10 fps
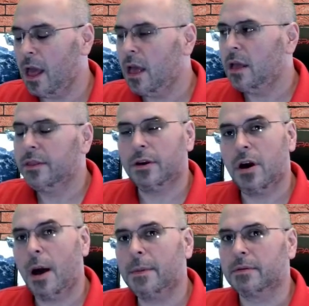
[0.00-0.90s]
The
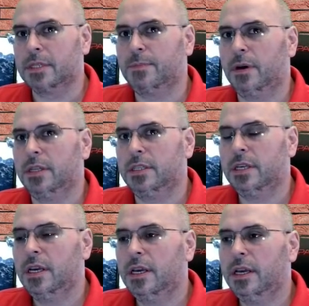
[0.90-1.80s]
common response
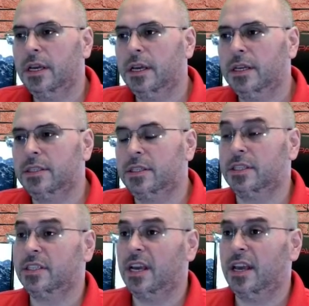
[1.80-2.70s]
is to
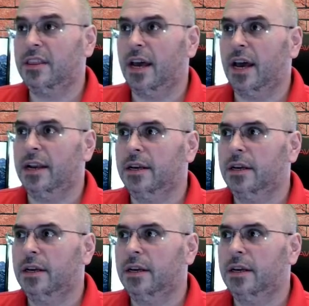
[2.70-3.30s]
say that,